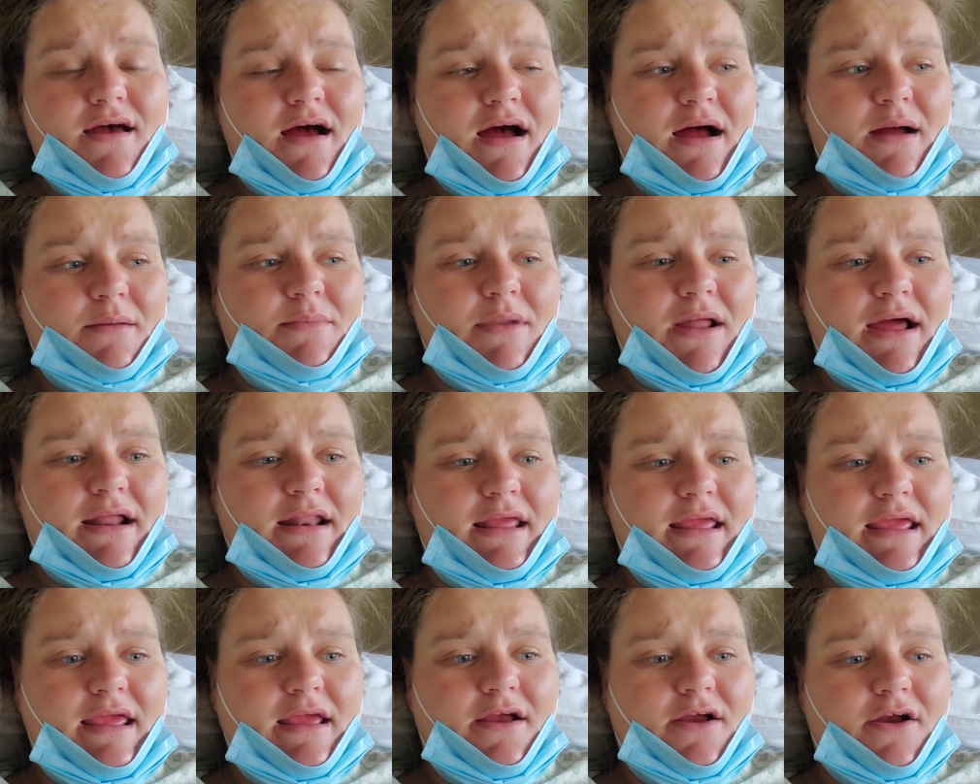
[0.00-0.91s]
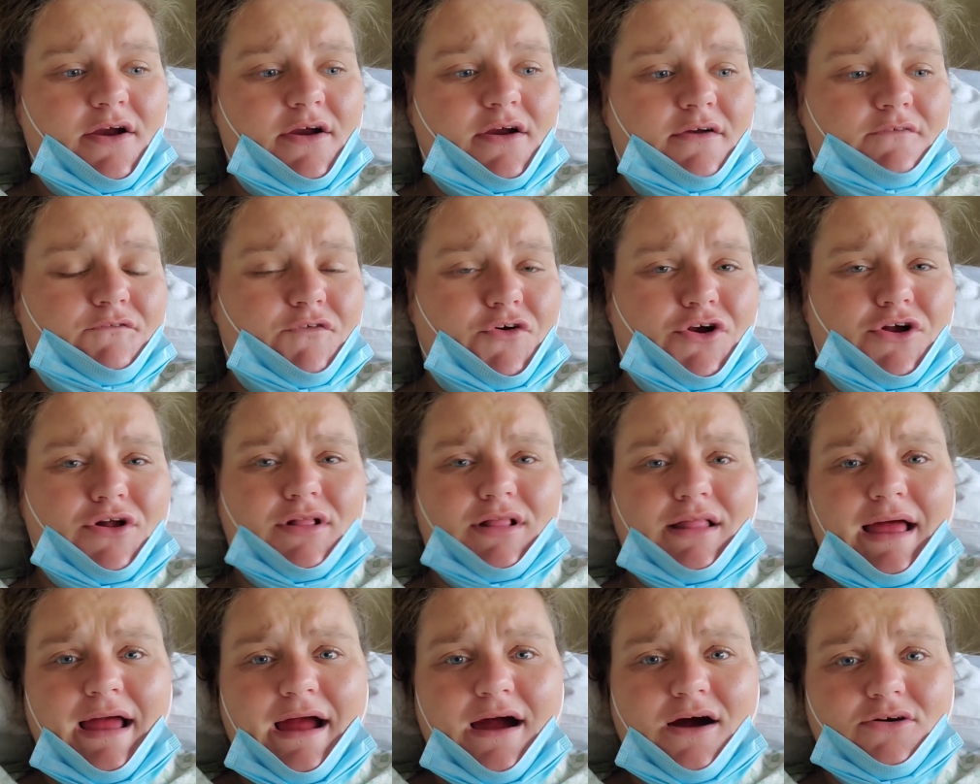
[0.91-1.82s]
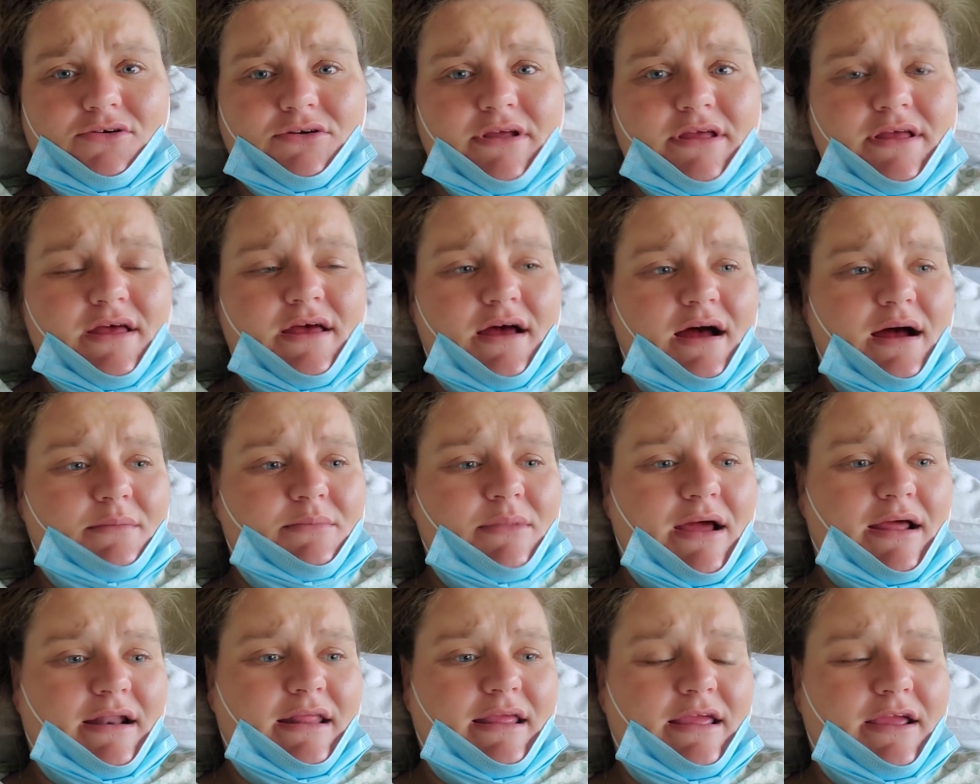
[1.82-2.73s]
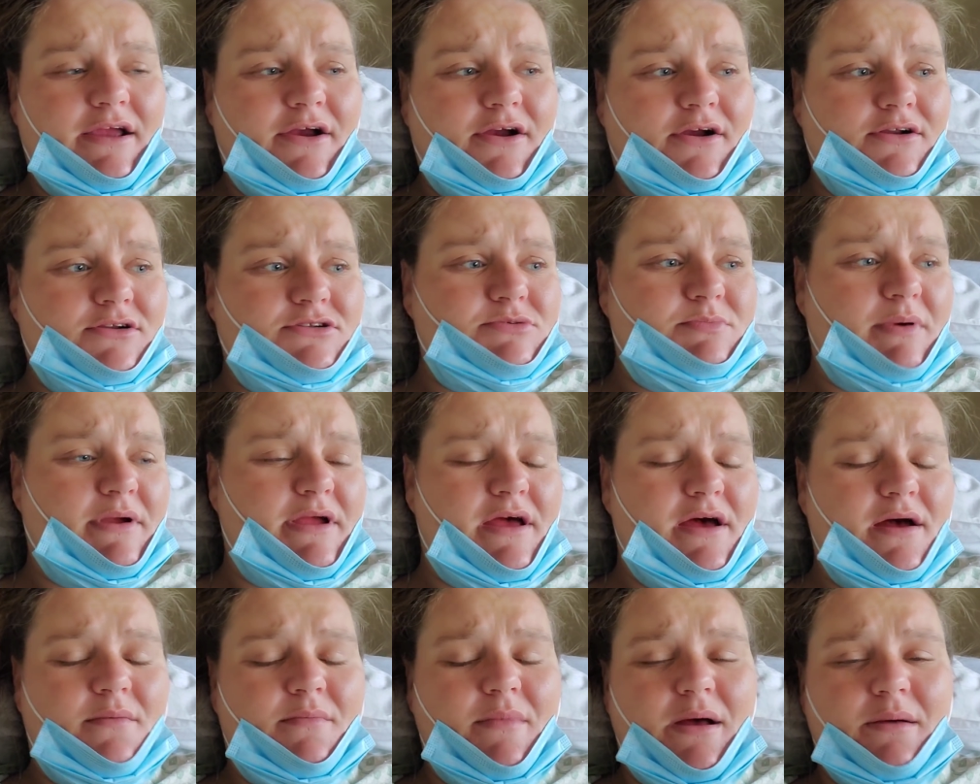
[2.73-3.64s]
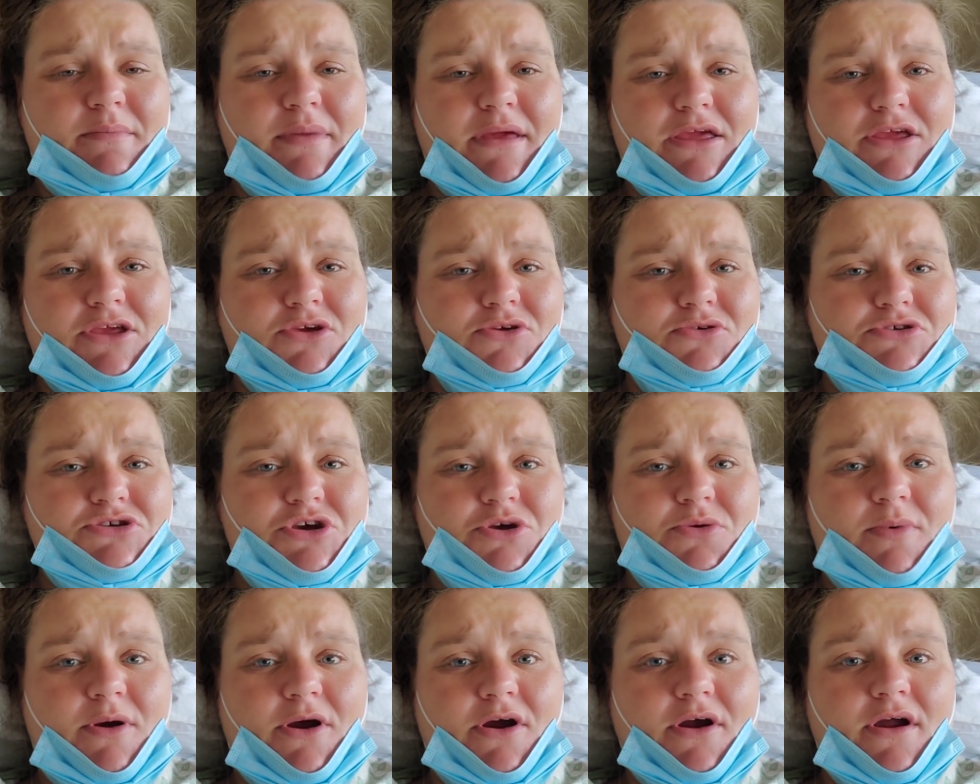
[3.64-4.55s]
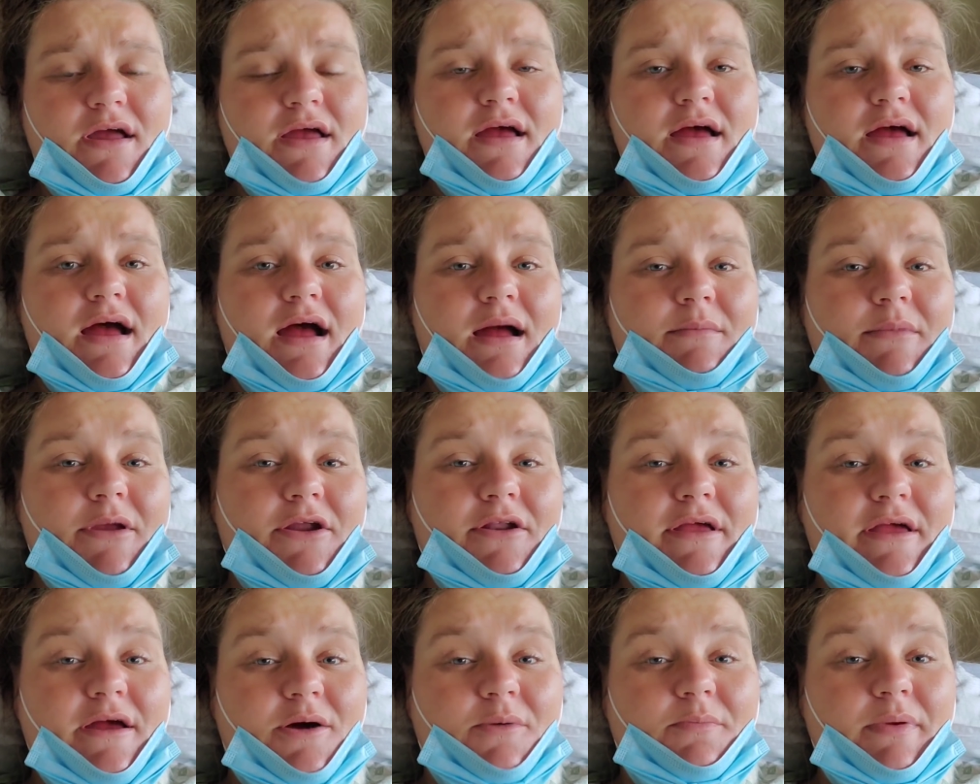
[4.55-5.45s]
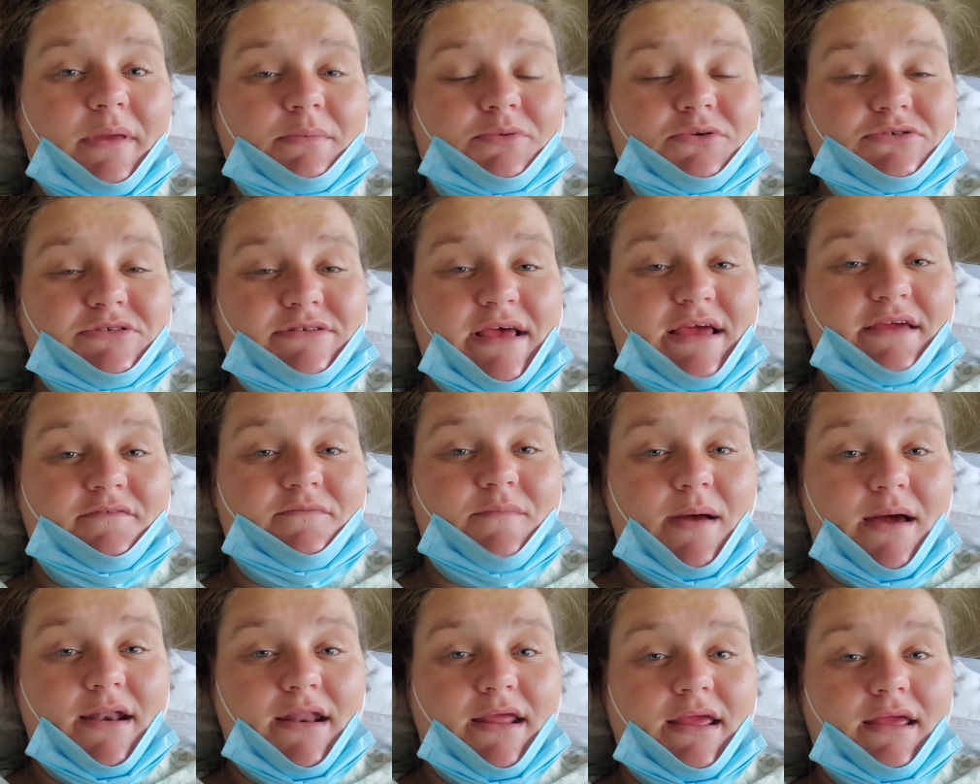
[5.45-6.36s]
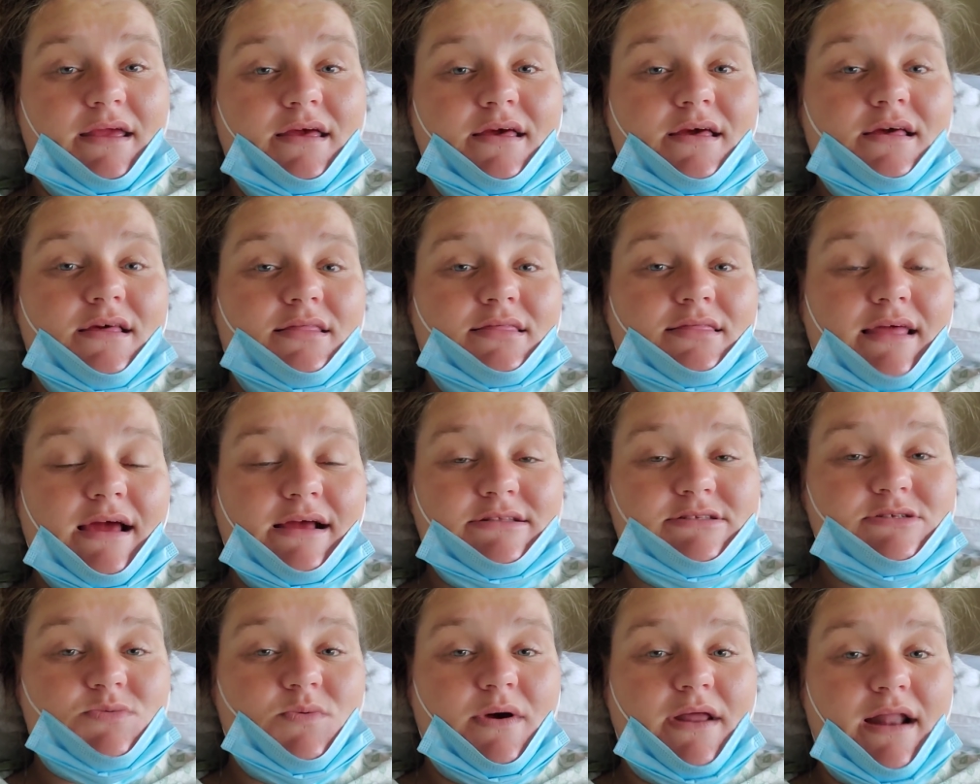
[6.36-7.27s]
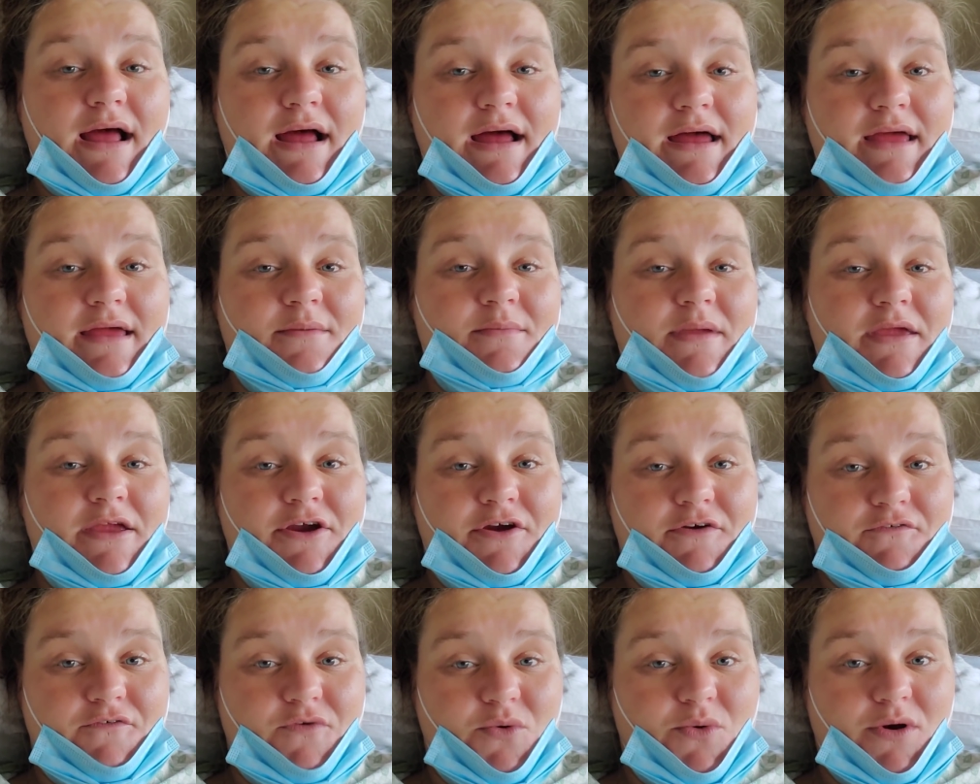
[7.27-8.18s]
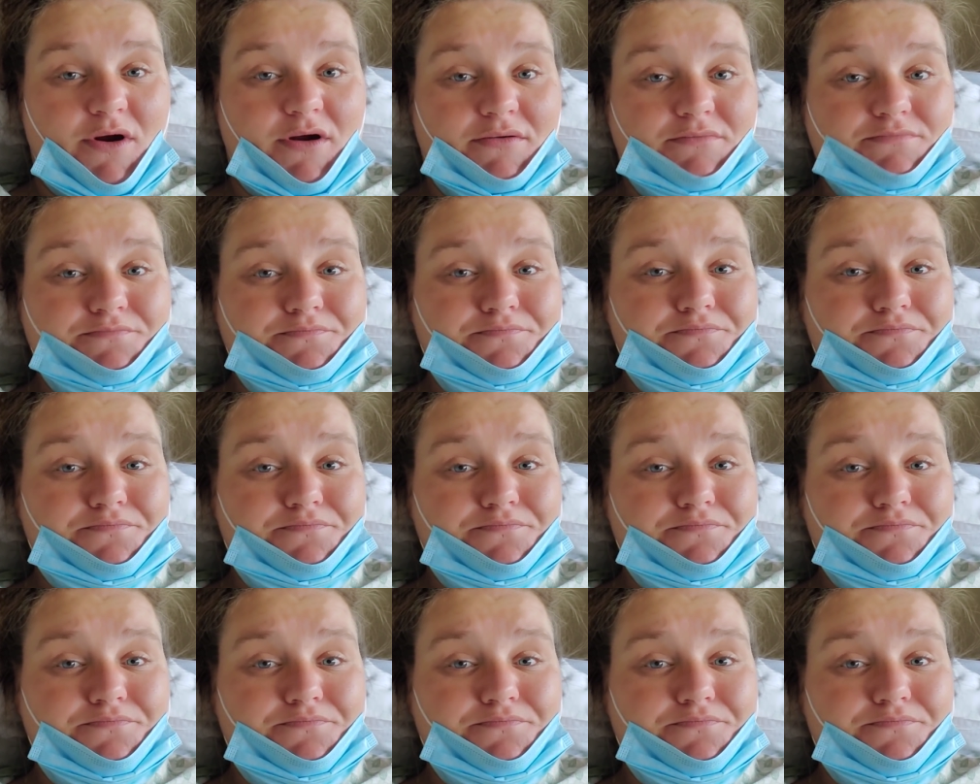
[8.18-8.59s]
I'm not here for clout. I'm not here to become a big YouTuber. I'm here to help people save money. That's what I am here for.